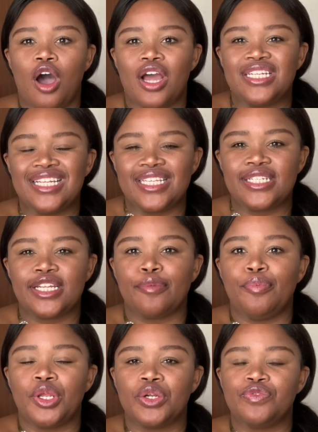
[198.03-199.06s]

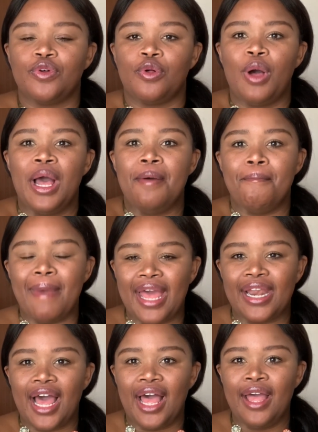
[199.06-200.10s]
artistic, beautiful
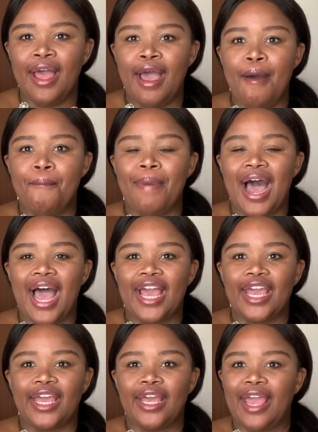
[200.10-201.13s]
manner
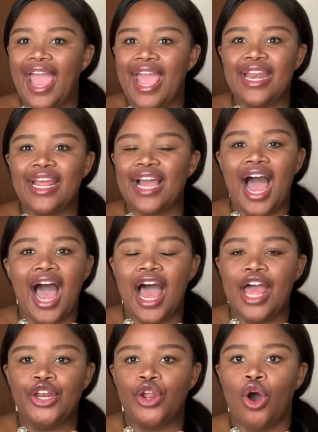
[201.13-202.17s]
by any
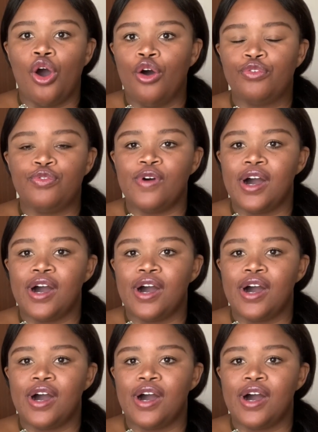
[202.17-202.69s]
kind of